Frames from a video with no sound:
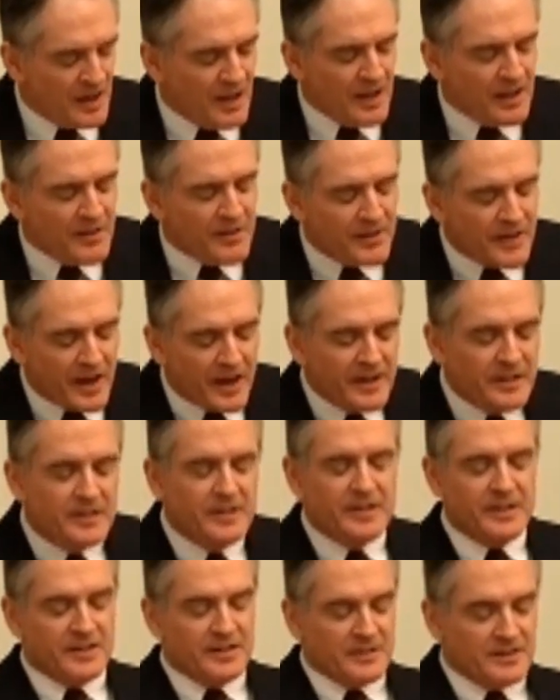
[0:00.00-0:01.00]
The
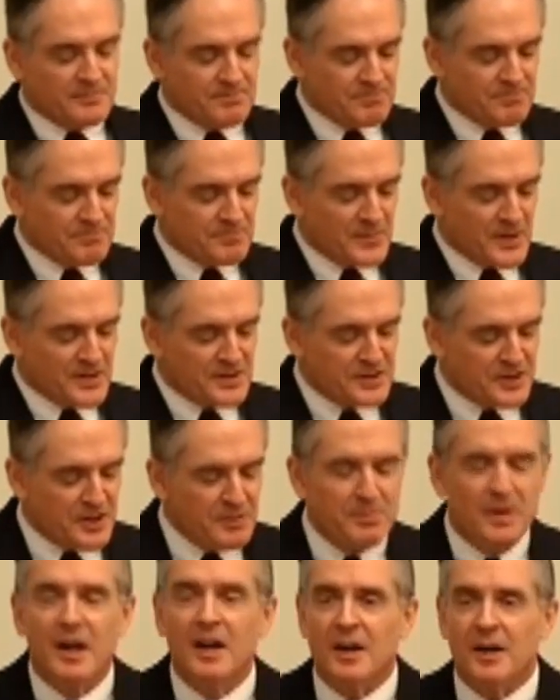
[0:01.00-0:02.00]
idea,
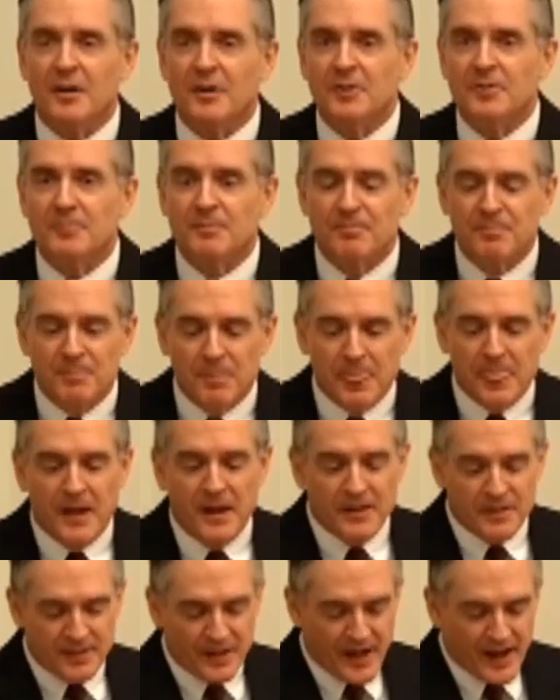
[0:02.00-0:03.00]
somehow,
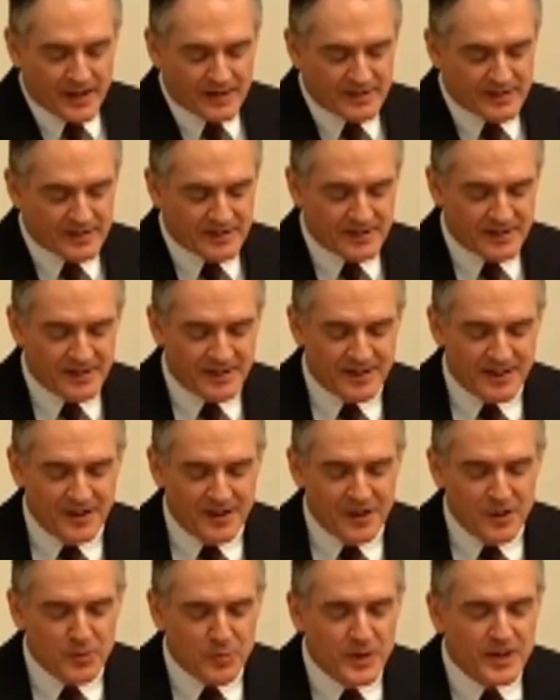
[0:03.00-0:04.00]
that
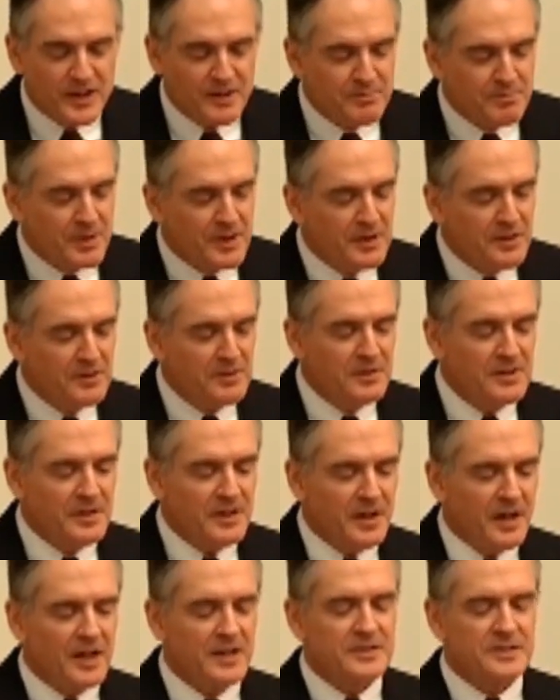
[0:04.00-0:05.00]
we can build
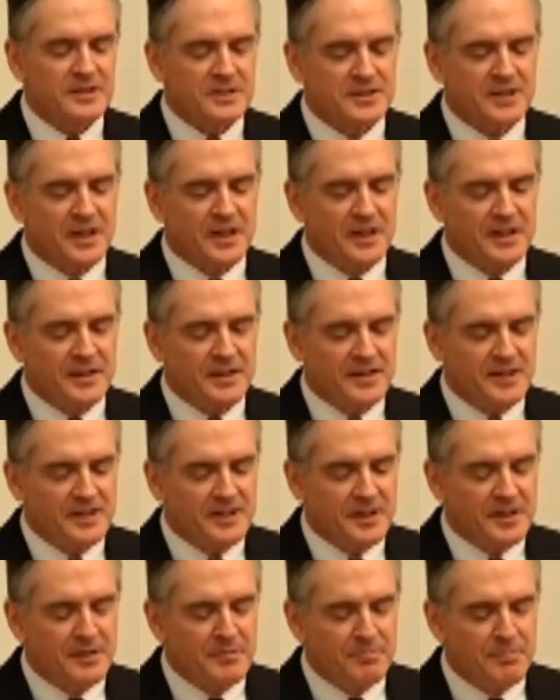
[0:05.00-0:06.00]
a society
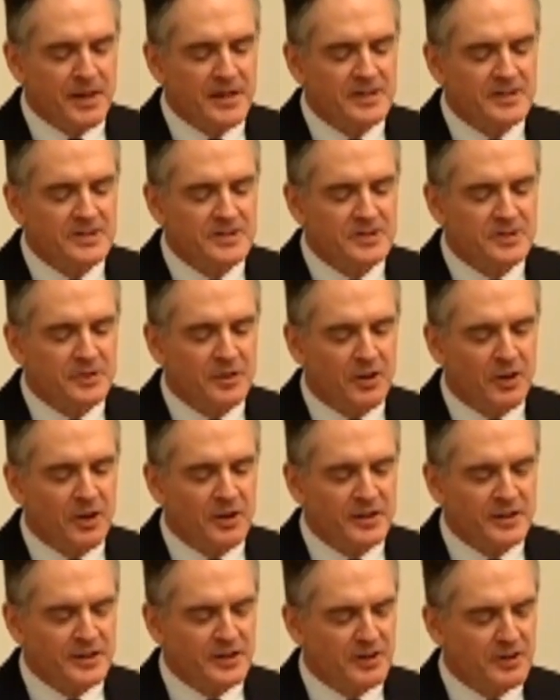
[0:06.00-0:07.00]
based
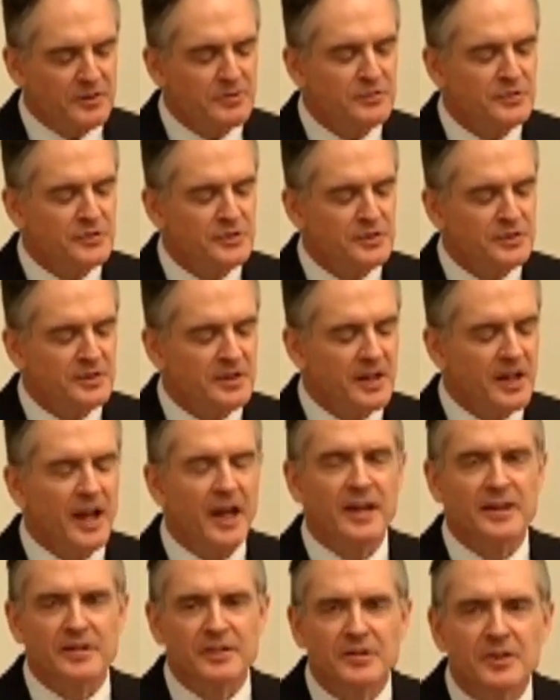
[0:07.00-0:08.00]
on an illusion
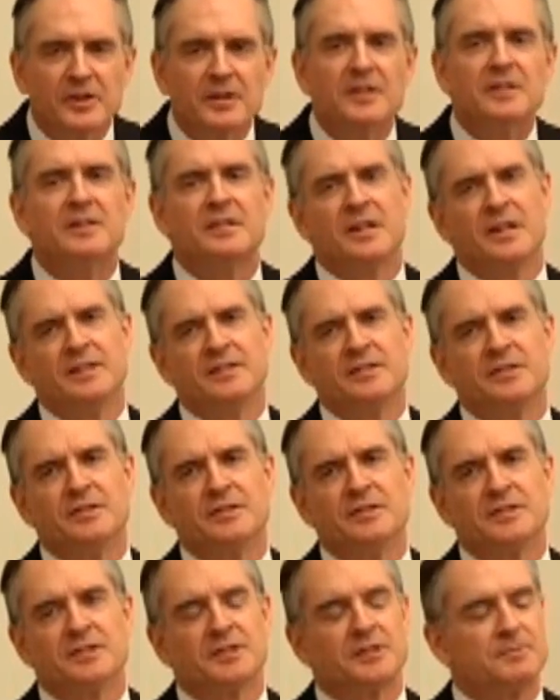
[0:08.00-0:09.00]
and good
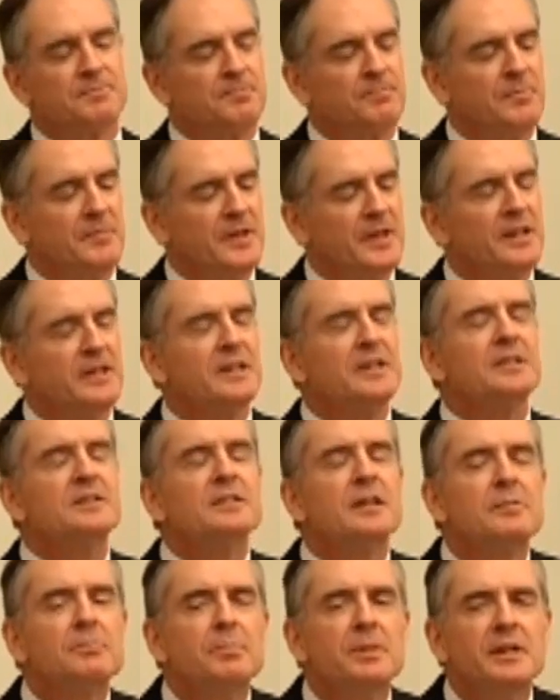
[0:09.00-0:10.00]
intentions, it is
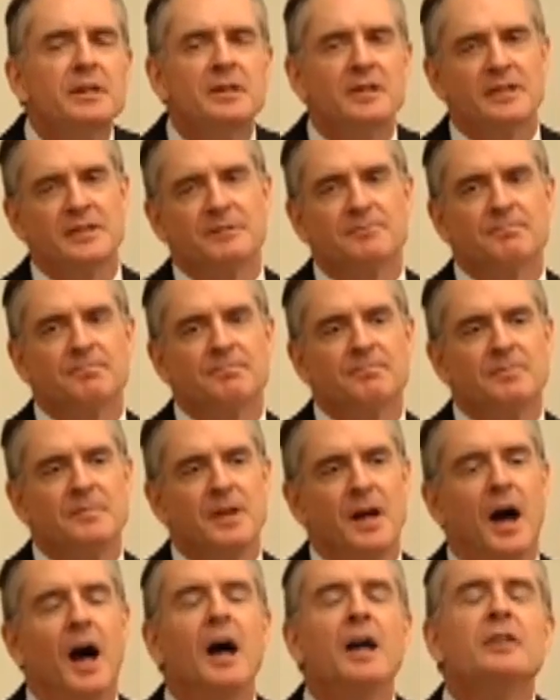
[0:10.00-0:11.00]
appealing.
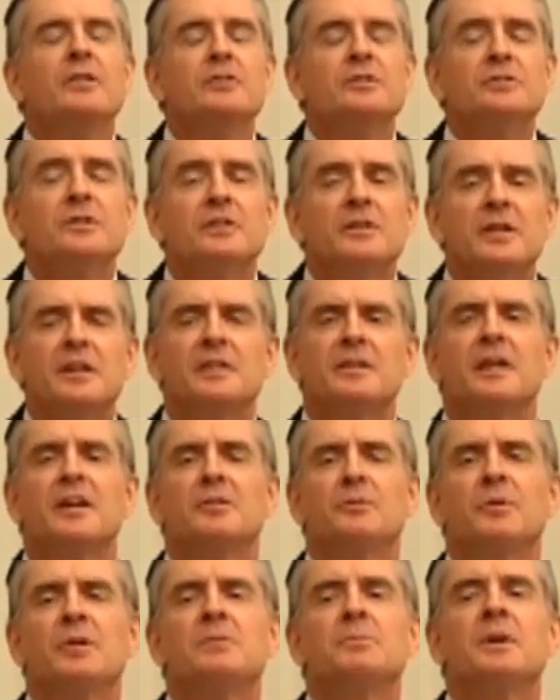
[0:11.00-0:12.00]
I used to think that
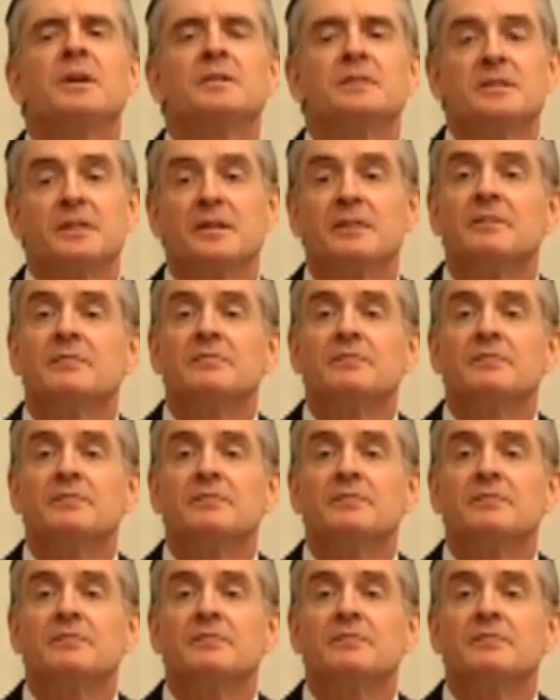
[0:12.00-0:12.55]
way myself.